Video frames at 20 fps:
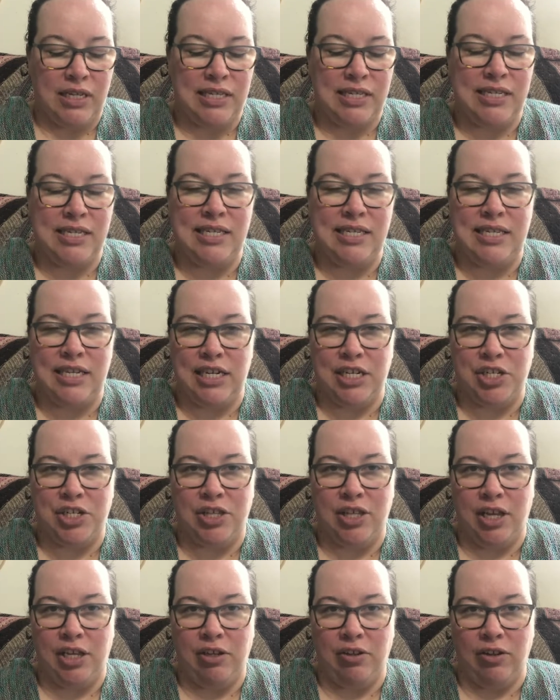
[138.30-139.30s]
stitch
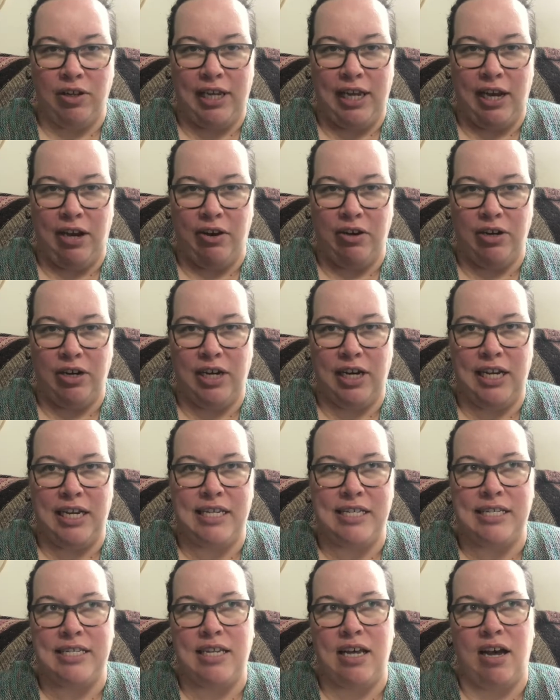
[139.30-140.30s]
that you'll encounter,
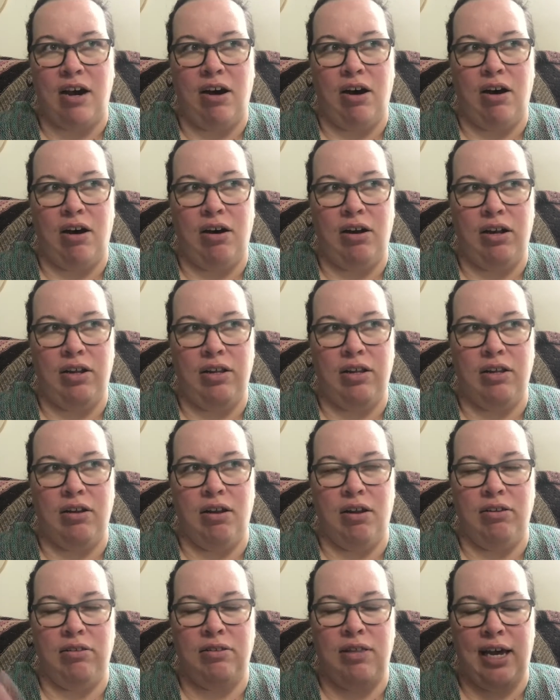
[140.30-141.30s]
is
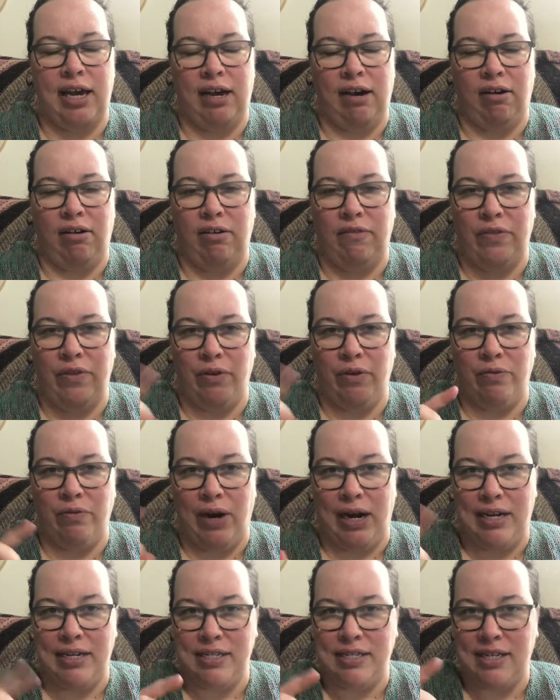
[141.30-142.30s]
that on the
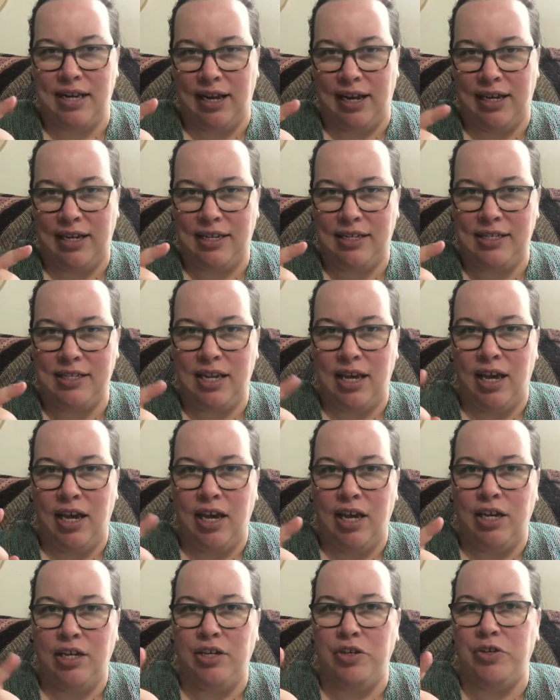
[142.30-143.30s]
right sides
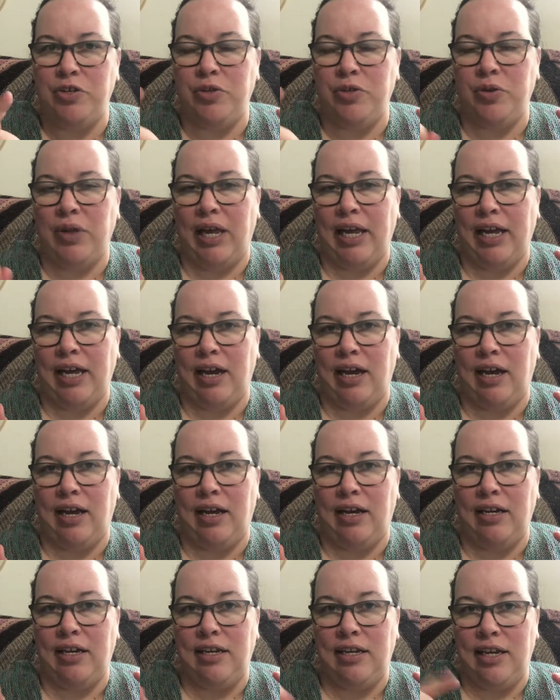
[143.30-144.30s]
you do
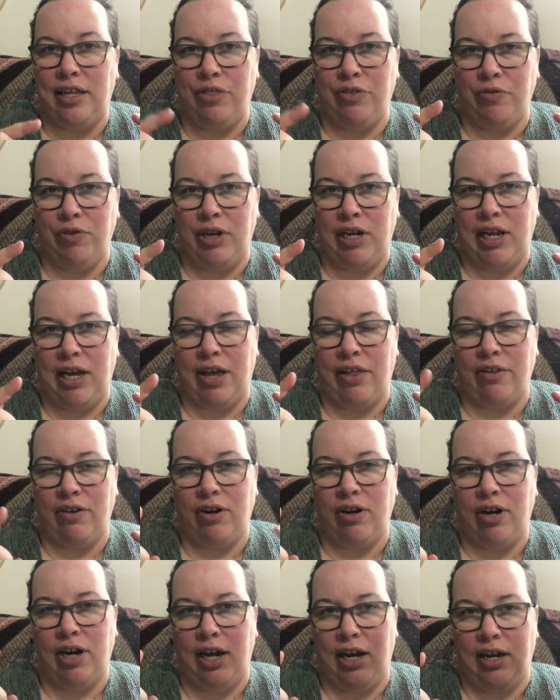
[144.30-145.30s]
a knit 3
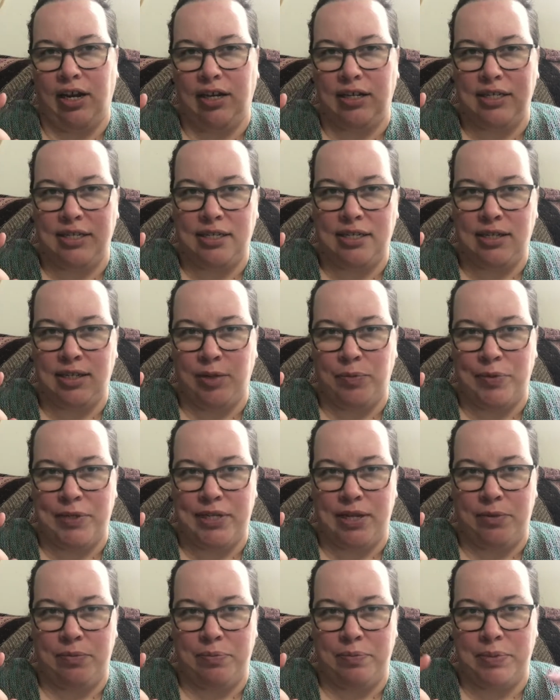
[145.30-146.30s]
together and a slip
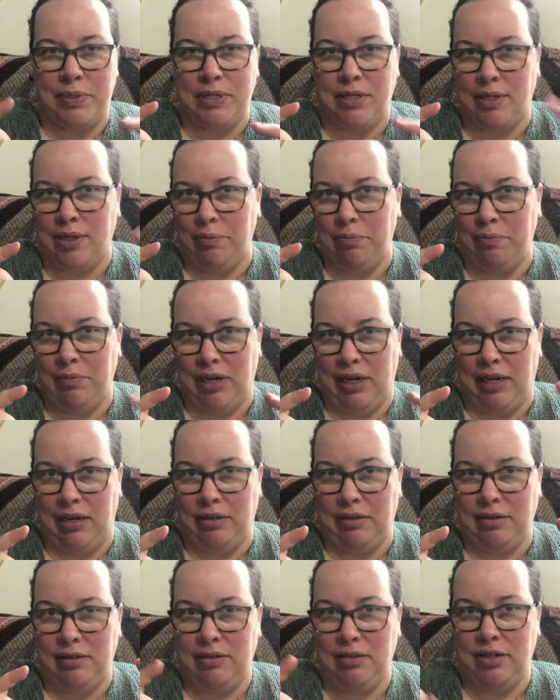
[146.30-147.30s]
slip slip knit,
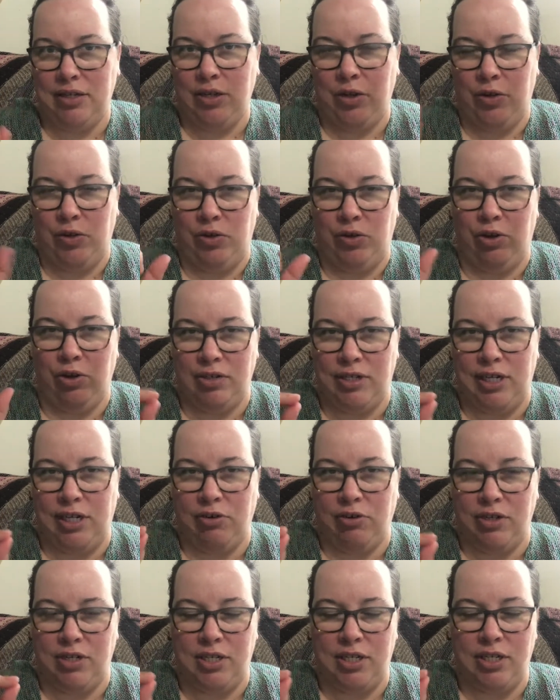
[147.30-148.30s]
so you're
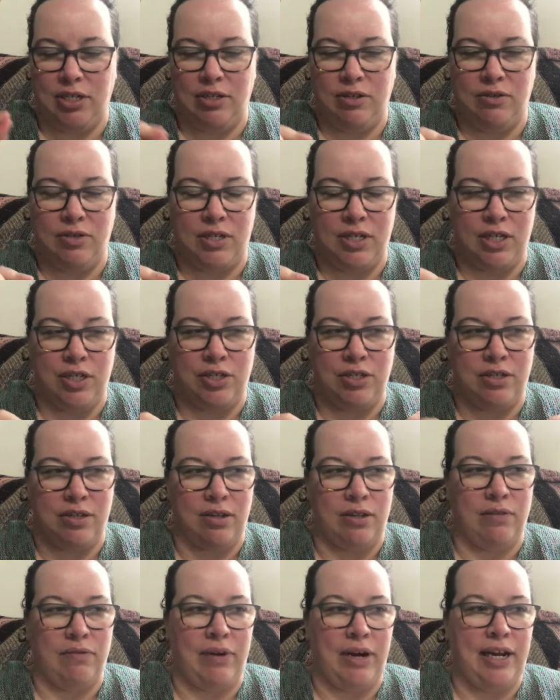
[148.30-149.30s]
decreasing 2 stitches
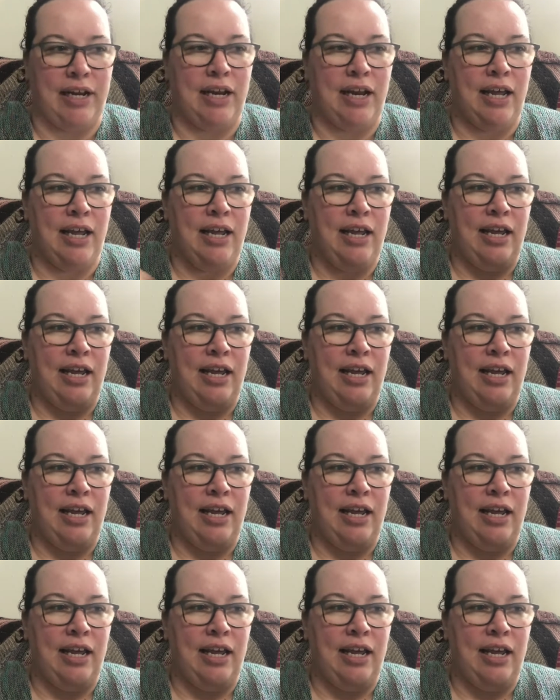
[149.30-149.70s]
on the right,